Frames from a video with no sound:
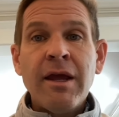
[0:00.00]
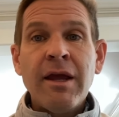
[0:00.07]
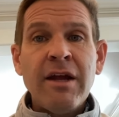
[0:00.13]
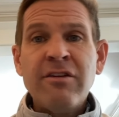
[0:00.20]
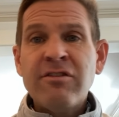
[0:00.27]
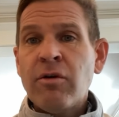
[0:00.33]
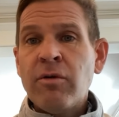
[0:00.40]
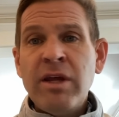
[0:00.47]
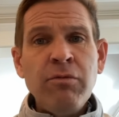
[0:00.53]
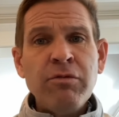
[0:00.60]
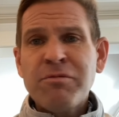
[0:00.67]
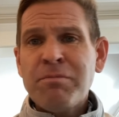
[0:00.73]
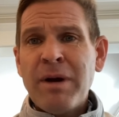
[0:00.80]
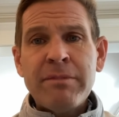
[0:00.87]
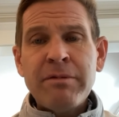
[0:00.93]
And so he
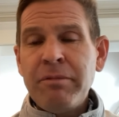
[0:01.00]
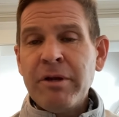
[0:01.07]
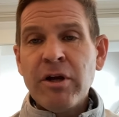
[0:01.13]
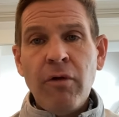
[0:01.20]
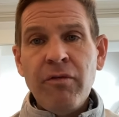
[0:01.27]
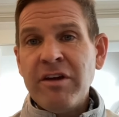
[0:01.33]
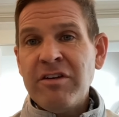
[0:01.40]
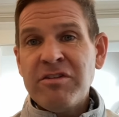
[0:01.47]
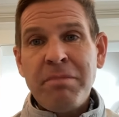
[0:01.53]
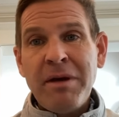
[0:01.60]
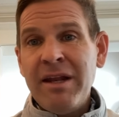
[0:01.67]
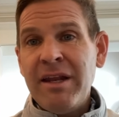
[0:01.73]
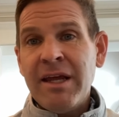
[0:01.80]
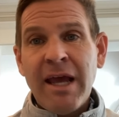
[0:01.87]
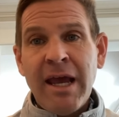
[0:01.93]
was probably only
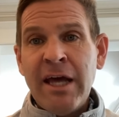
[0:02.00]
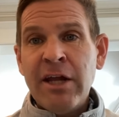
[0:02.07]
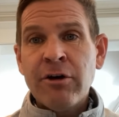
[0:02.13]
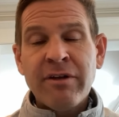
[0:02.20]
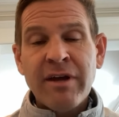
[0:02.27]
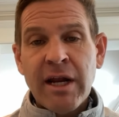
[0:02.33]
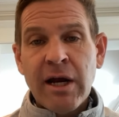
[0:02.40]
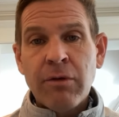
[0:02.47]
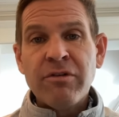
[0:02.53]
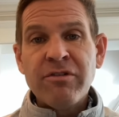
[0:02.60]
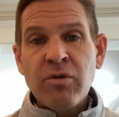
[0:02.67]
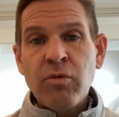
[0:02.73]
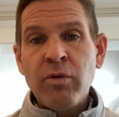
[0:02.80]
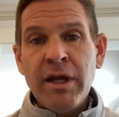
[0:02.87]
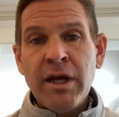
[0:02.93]
spending 8 or 10 hours
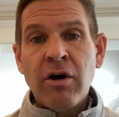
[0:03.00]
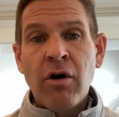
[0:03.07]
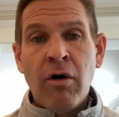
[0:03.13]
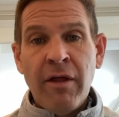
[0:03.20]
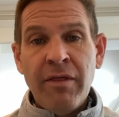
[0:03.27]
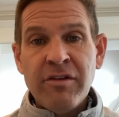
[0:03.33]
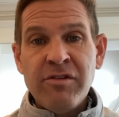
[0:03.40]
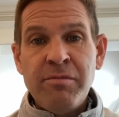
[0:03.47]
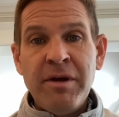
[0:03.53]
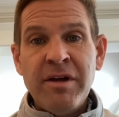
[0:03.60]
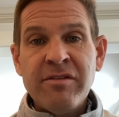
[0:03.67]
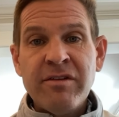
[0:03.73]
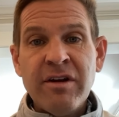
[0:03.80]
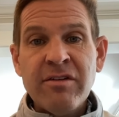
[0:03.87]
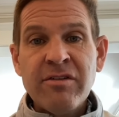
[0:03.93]
a week on this
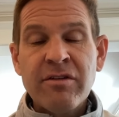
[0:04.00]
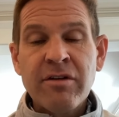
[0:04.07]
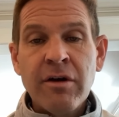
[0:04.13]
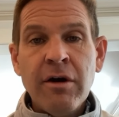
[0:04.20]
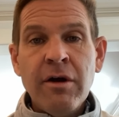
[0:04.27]
business.